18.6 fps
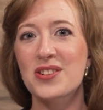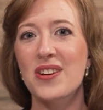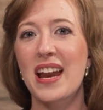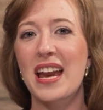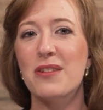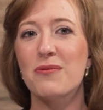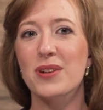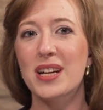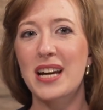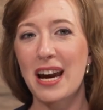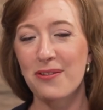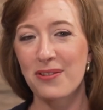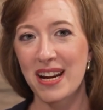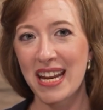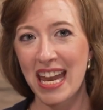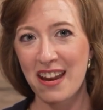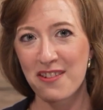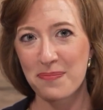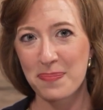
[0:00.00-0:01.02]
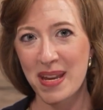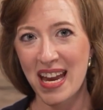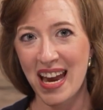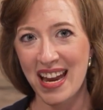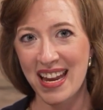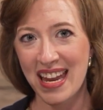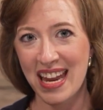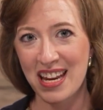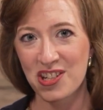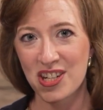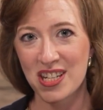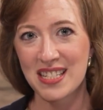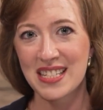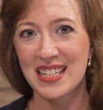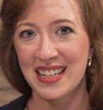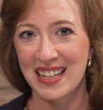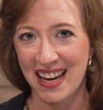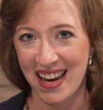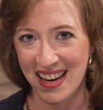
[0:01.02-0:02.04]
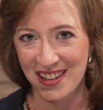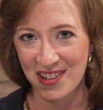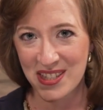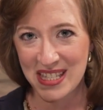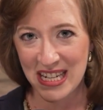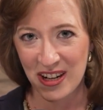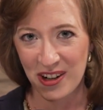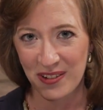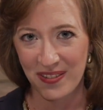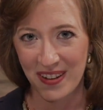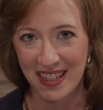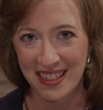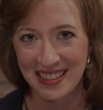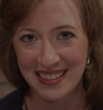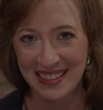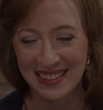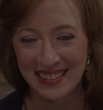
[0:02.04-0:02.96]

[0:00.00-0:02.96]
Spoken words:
and recovering FBI agent Kyle Seraphin.